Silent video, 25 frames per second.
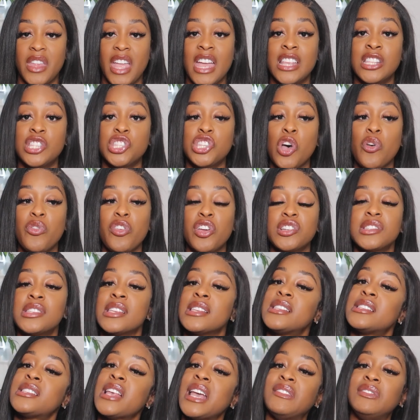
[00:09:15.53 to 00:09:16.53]
And so there's
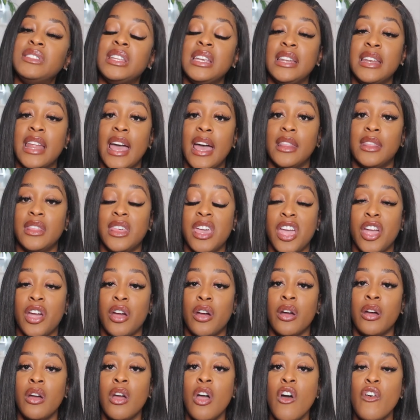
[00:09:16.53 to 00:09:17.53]
a safety net
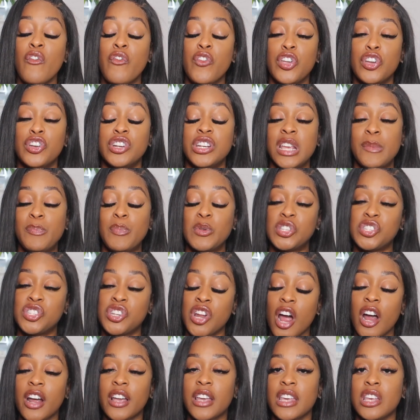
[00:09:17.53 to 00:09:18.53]
there for your deepest,
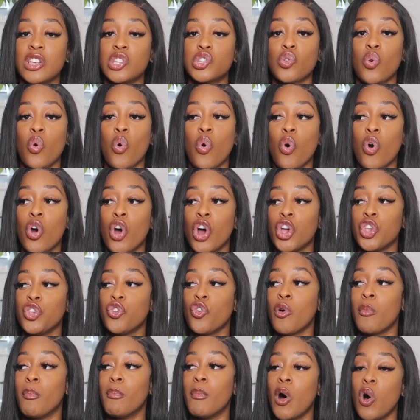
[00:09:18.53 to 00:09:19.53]
darkest, or
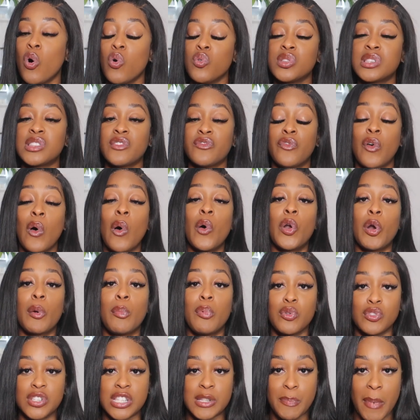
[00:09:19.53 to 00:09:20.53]
your most
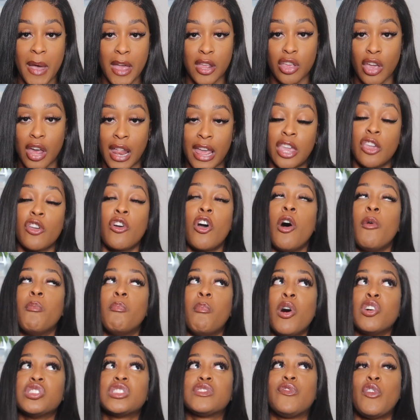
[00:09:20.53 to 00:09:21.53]
vulnerable, like your
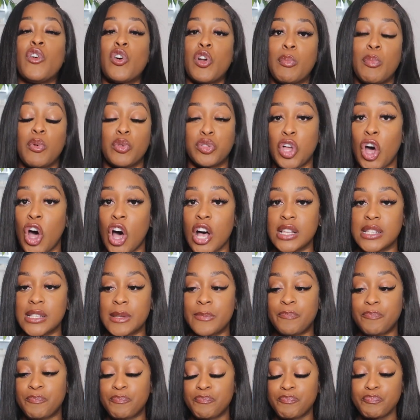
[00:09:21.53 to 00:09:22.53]
most vulnerable
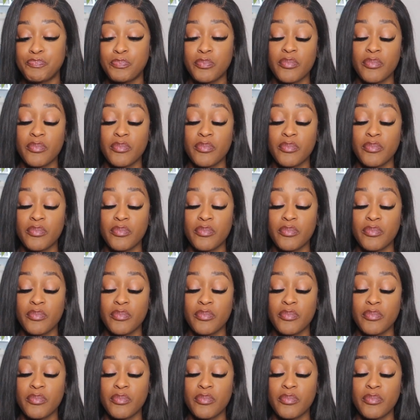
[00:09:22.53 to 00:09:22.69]
thoughts.